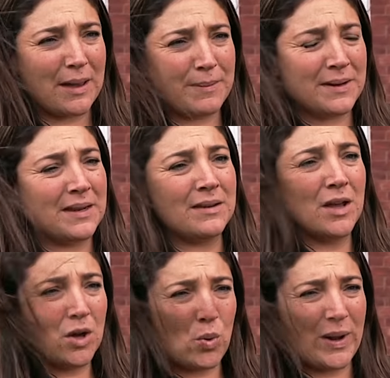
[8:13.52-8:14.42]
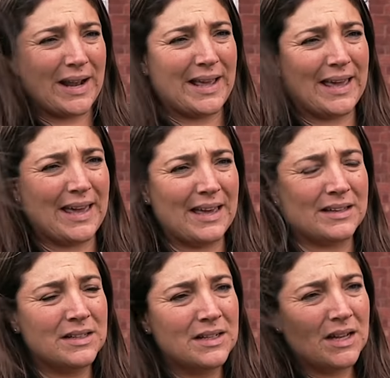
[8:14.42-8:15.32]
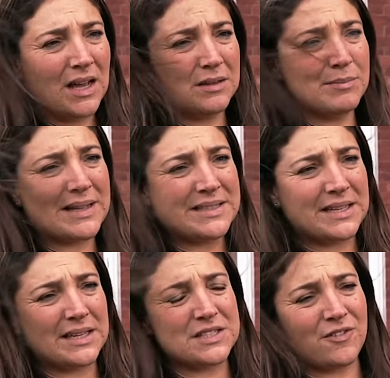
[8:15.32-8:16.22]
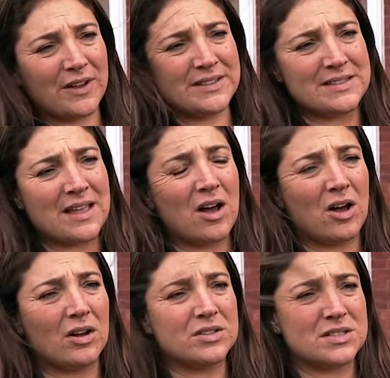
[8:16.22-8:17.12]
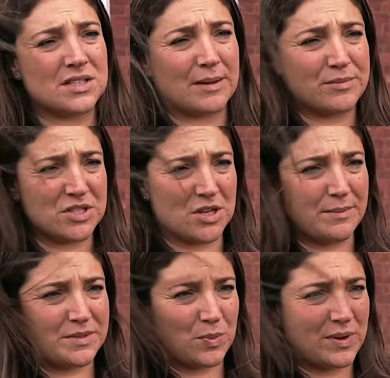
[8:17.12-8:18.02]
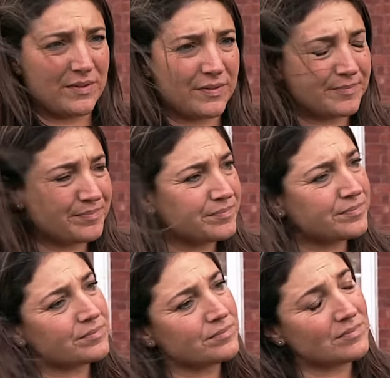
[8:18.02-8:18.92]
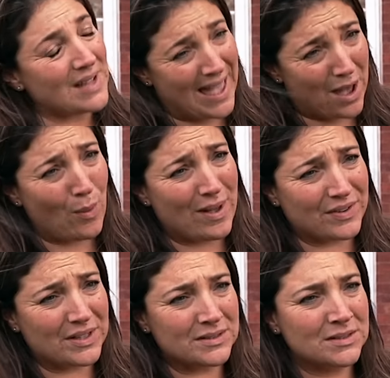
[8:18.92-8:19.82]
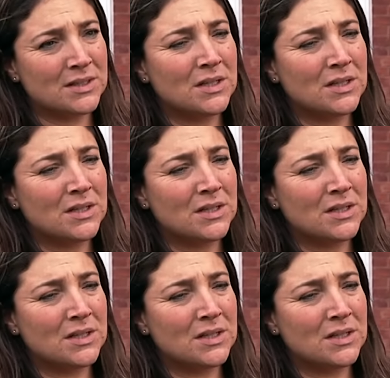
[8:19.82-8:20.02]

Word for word: happening quickly here, and Maddie is finding that hard to come to terms with. However,